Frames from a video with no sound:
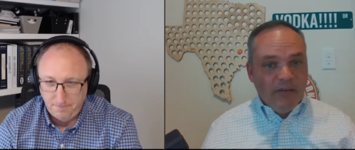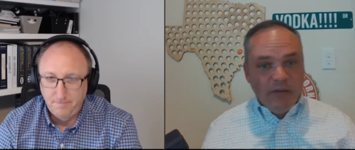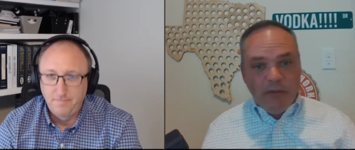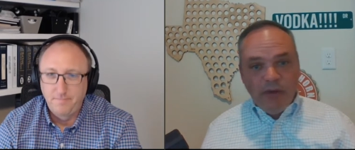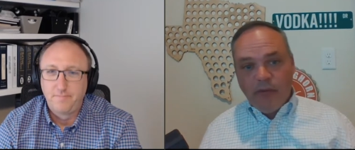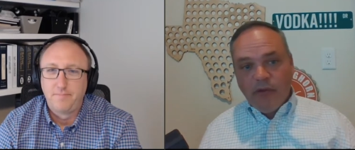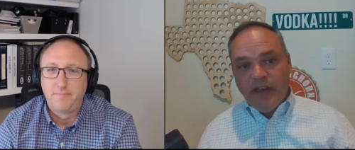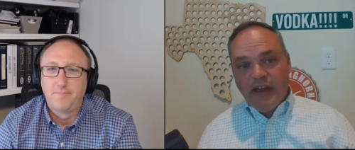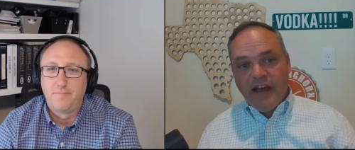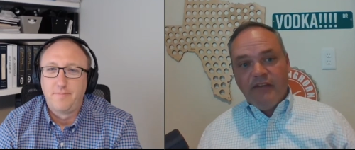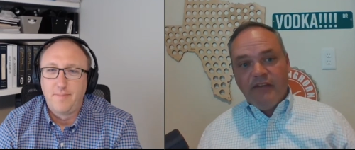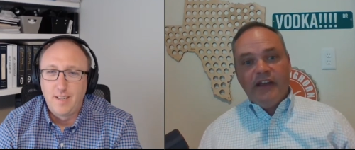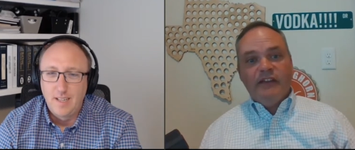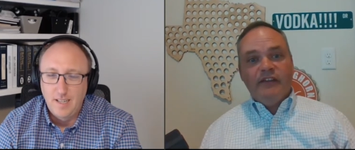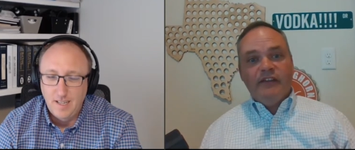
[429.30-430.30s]
Speaker 1: The people that,
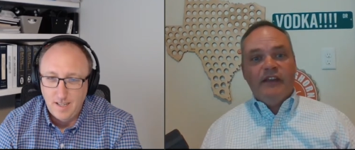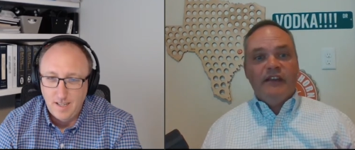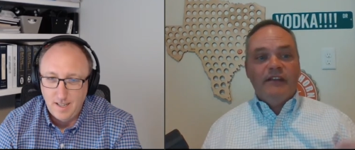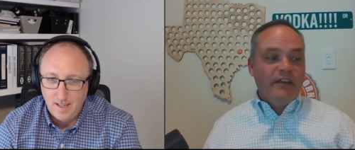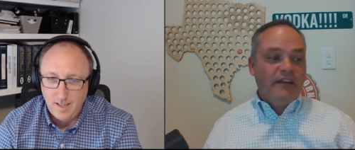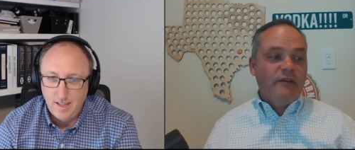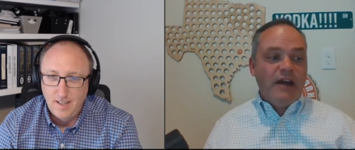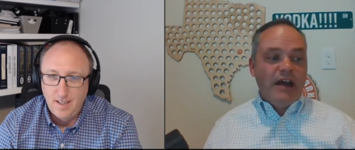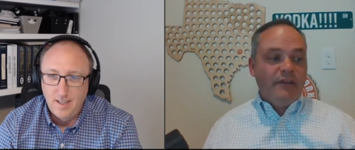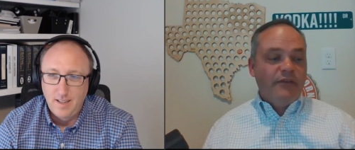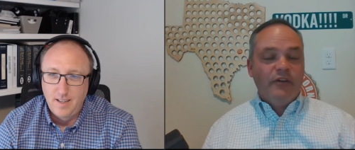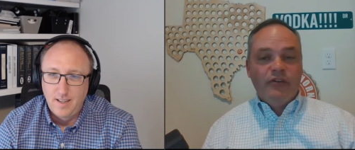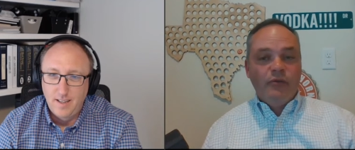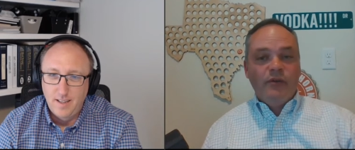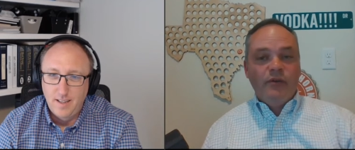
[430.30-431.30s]
that, that, that are out there
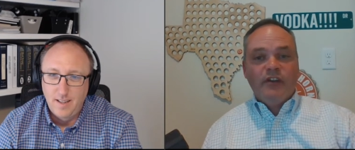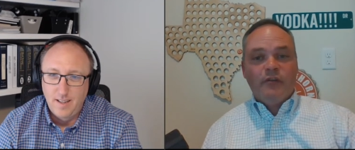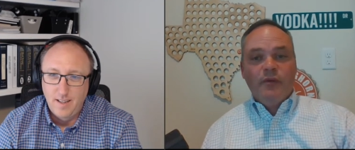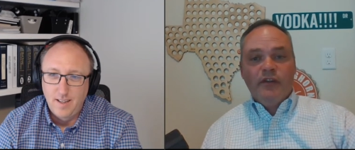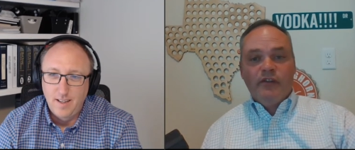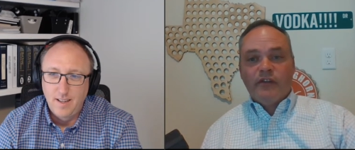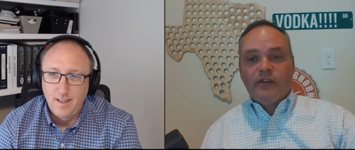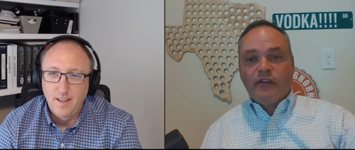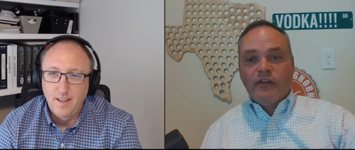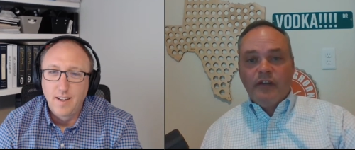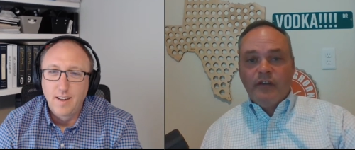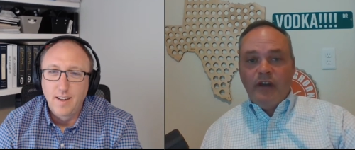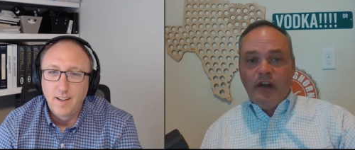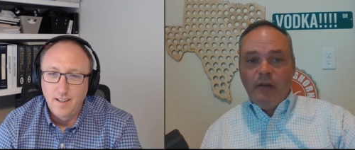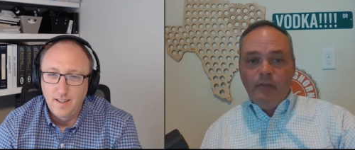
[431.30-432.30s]
doing this business. So the,
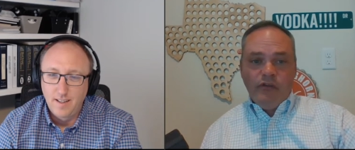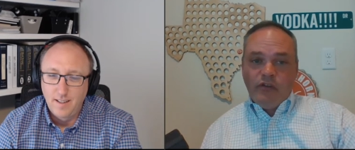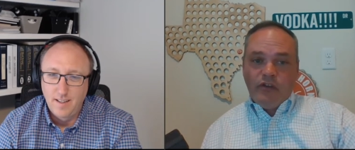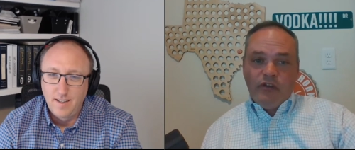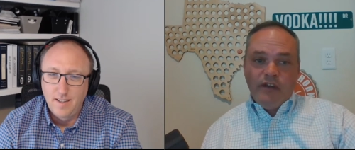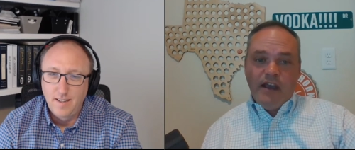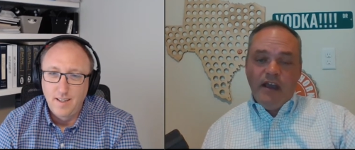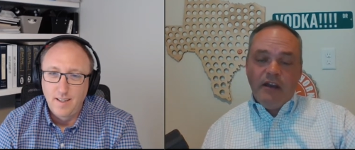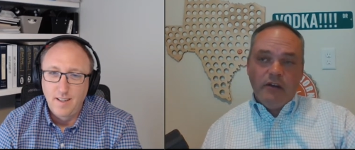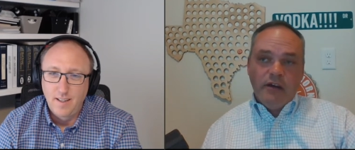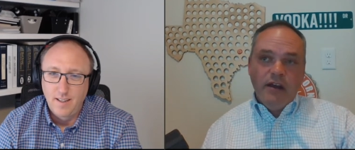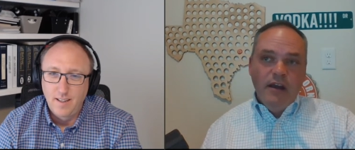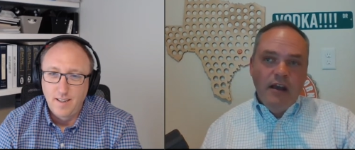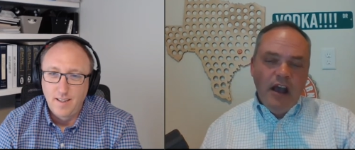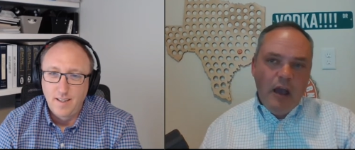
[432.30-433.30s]
the numbers are just staggering.
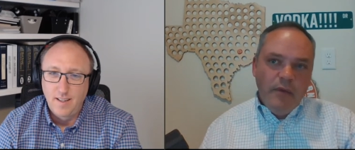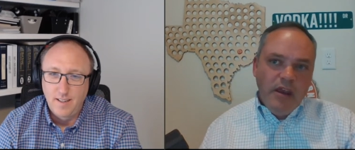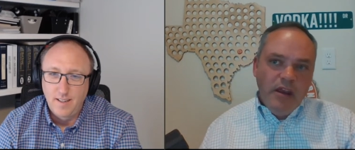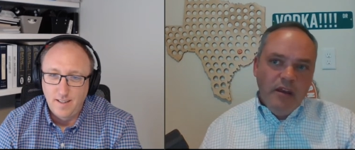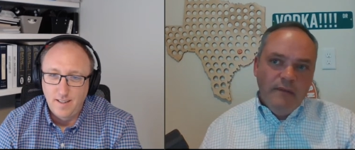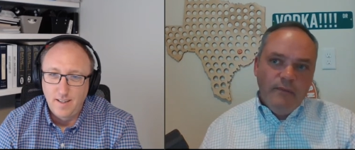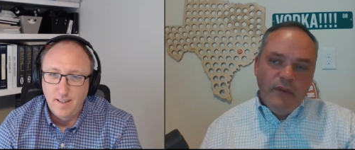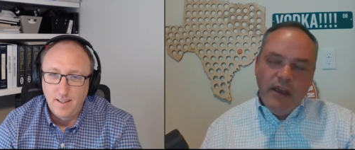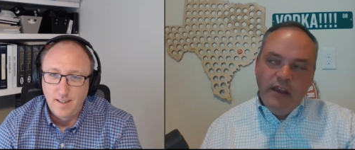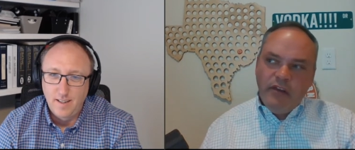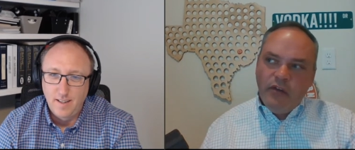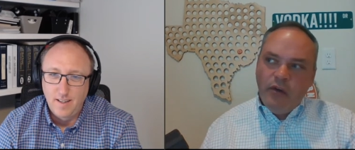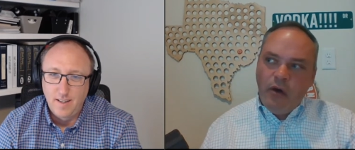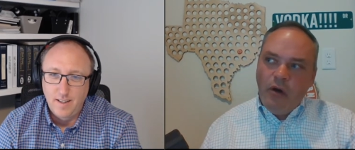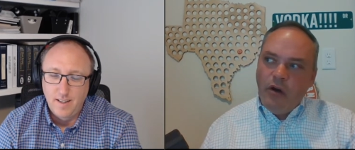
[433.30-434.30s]
I mean, it's,
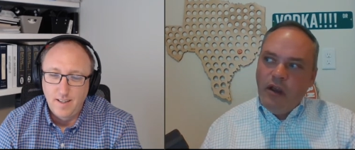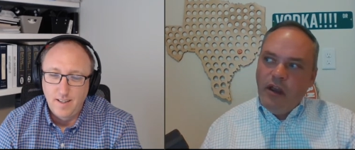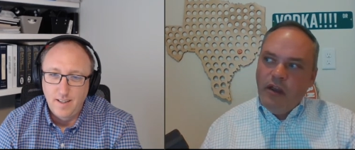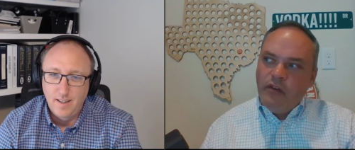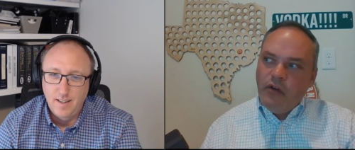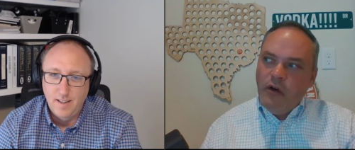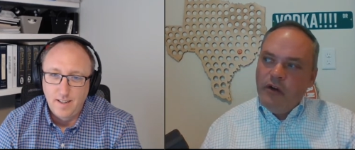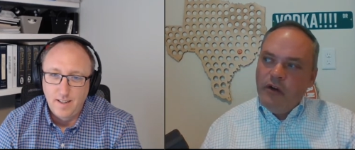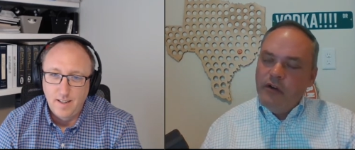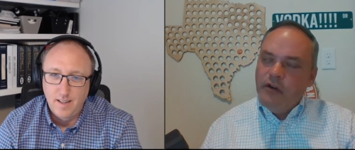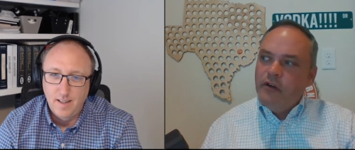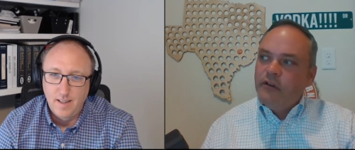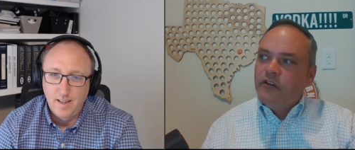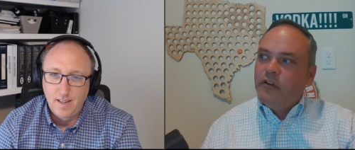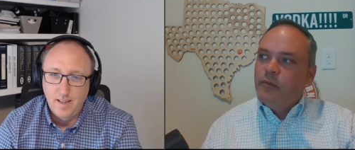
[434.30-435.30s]
hard, it's
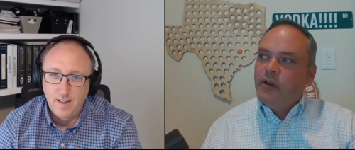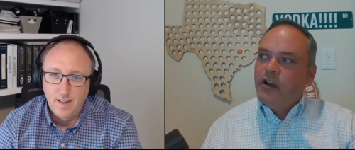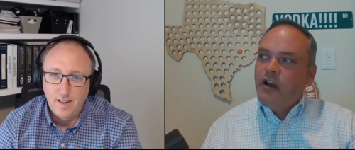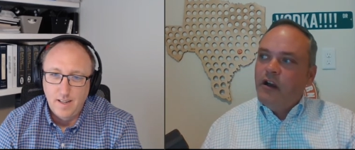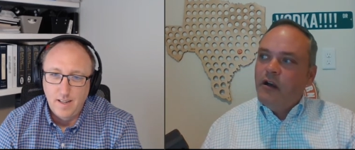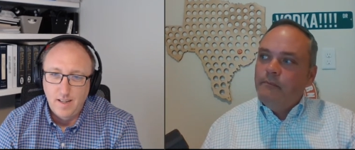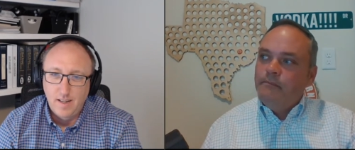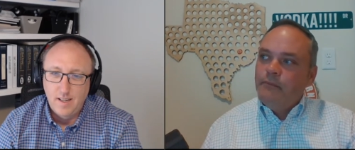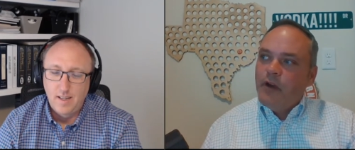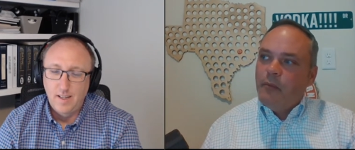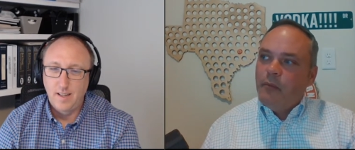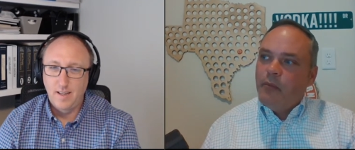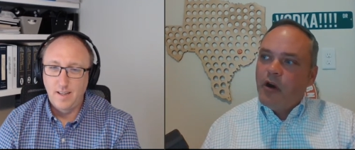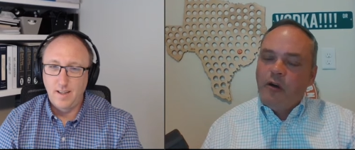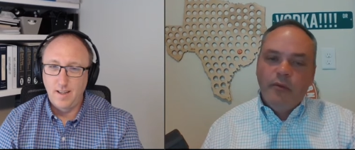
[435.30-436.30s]
harder to become a
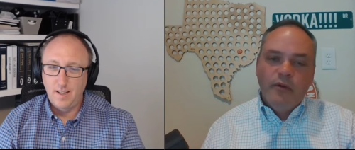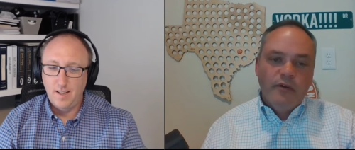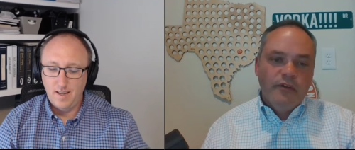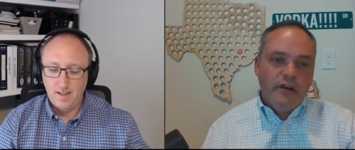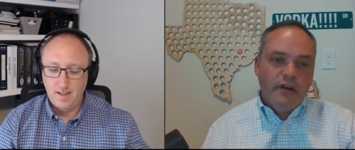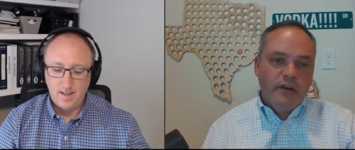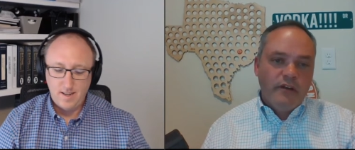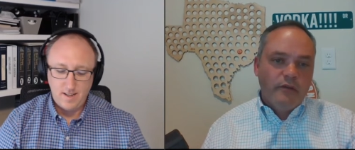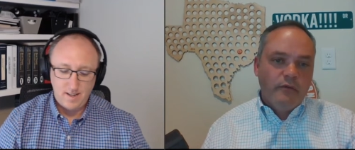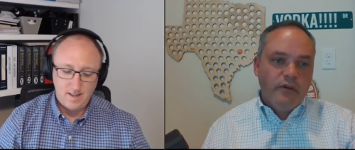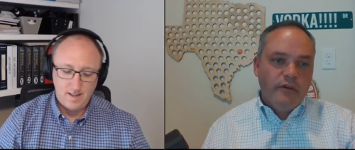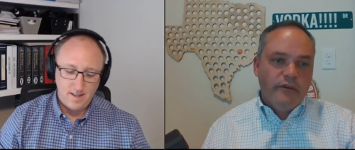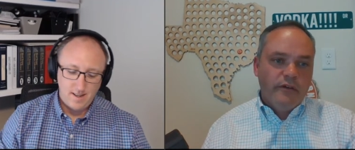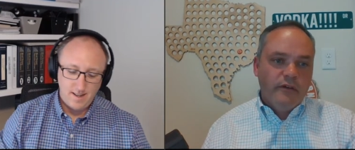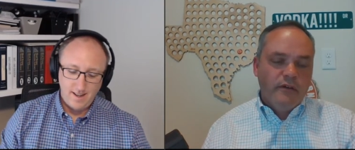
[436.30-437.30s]
barber than it is a
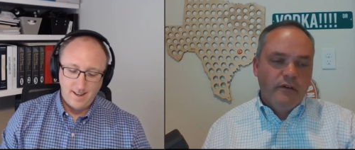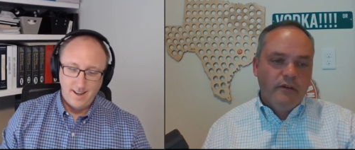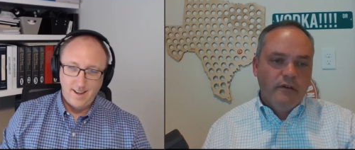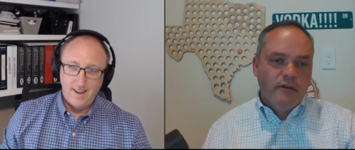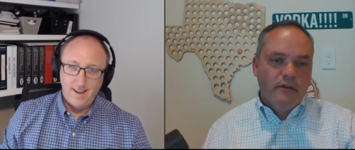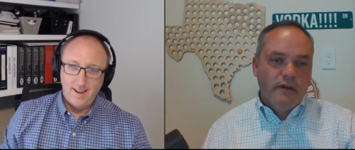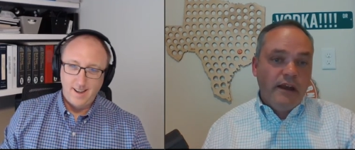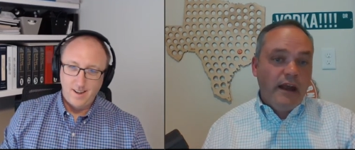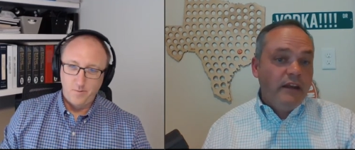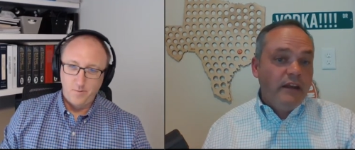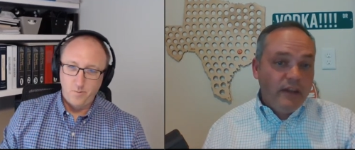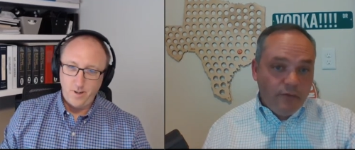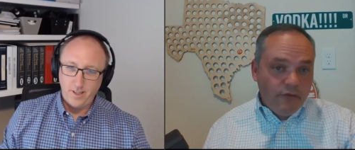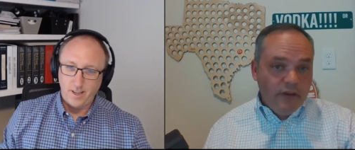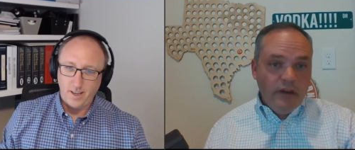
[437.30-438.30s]
realtor. And I
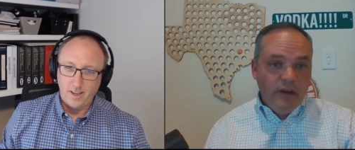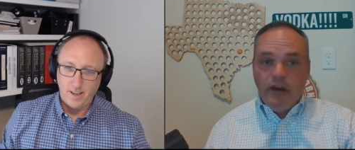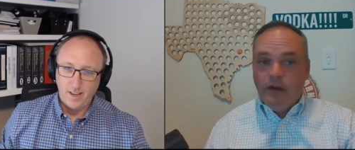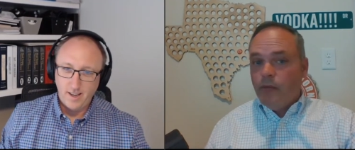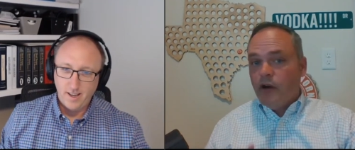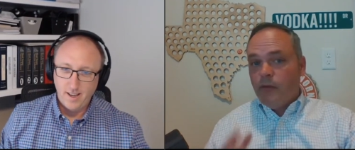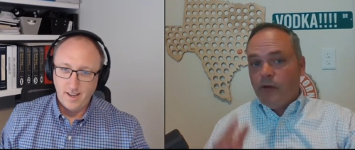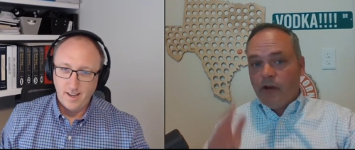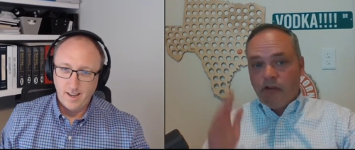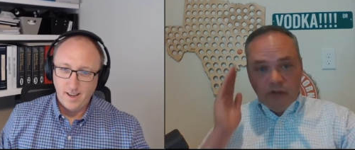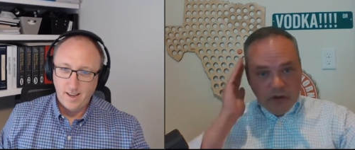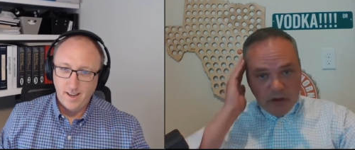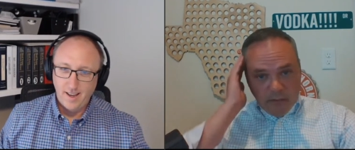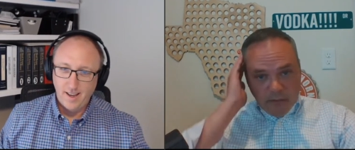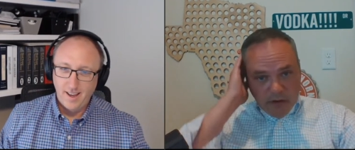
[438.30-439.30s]
definitely really? need a barber. I try
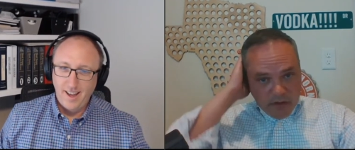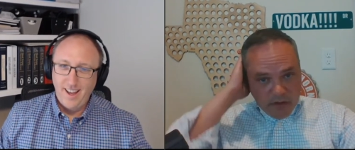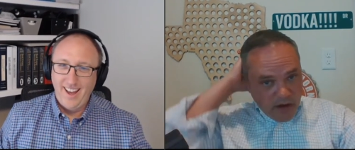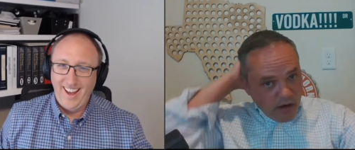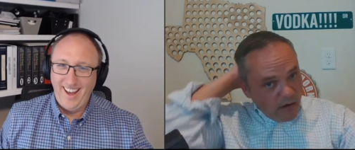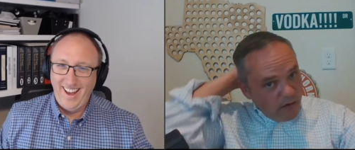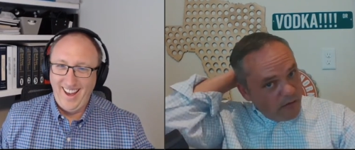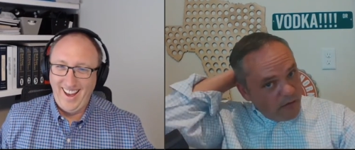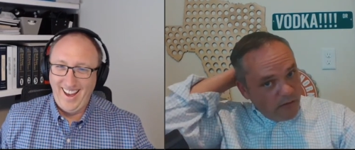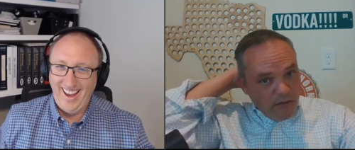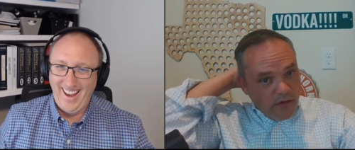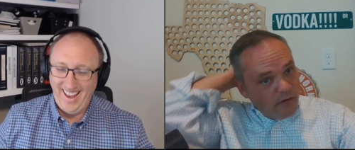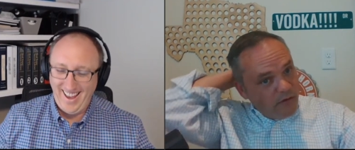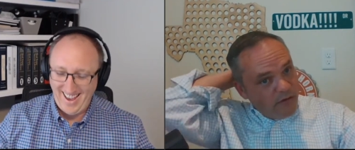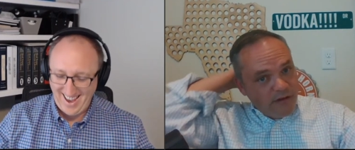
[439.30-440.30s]
to compare it,
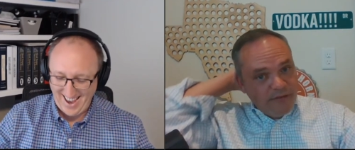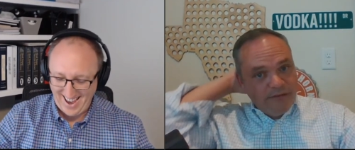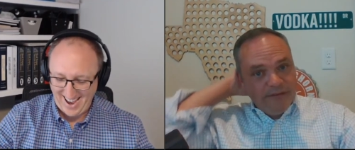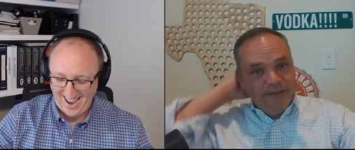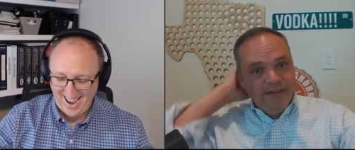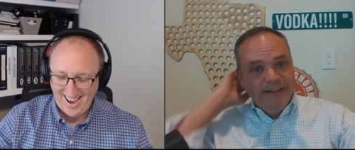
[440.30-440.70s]
you know, it didn't,